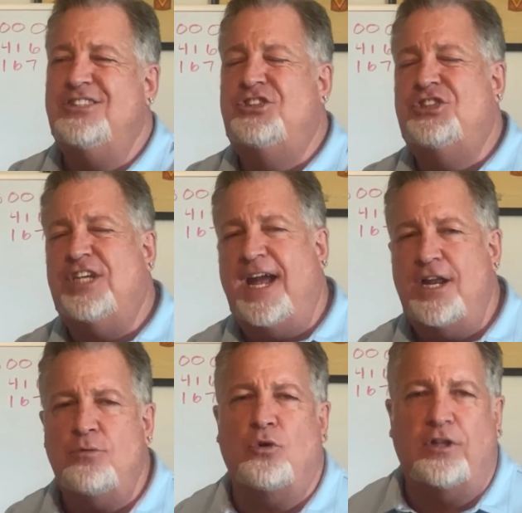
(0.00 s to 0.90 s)

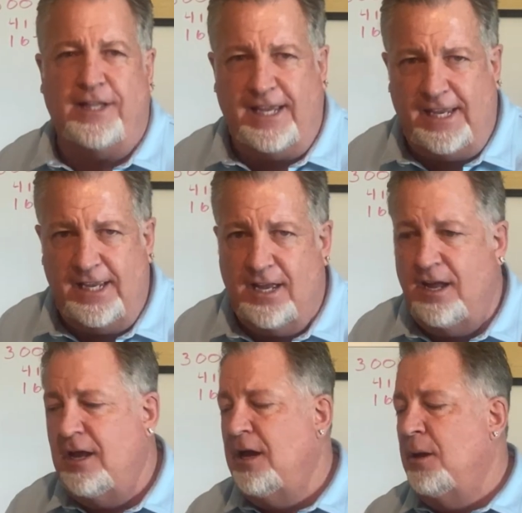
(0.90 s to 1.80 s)
Generally,
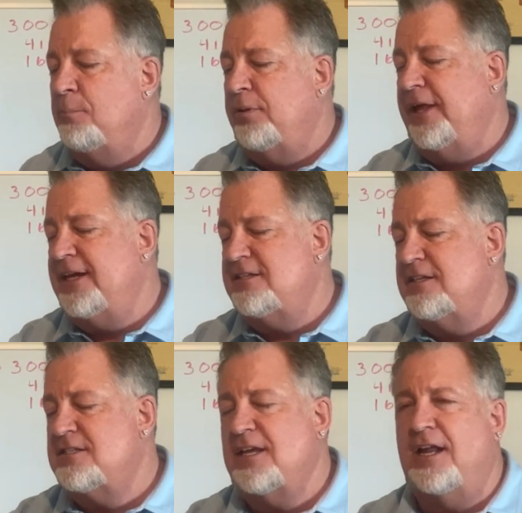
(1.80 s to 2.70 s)

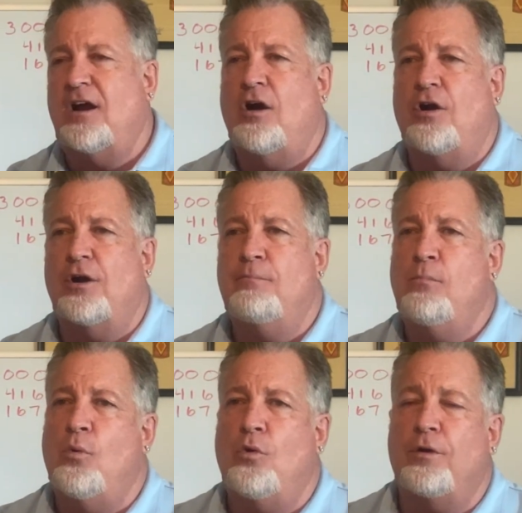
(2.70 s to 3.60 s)
places that are
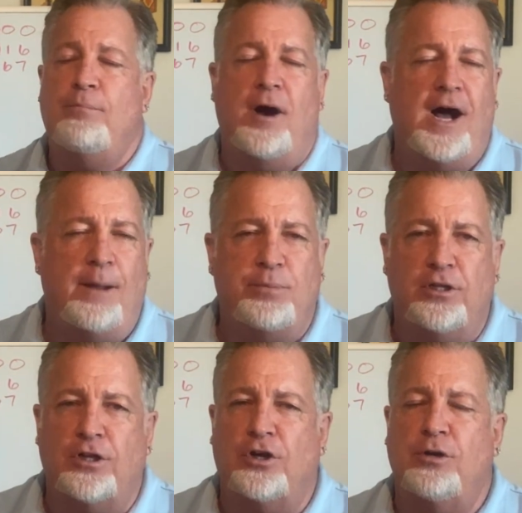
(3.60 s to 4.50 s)
more
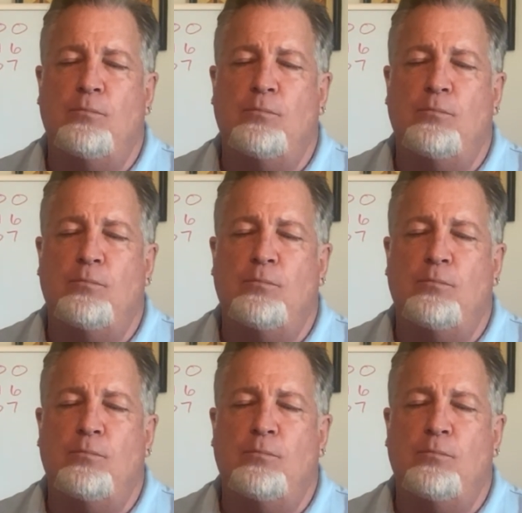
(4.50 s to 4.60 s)
popular,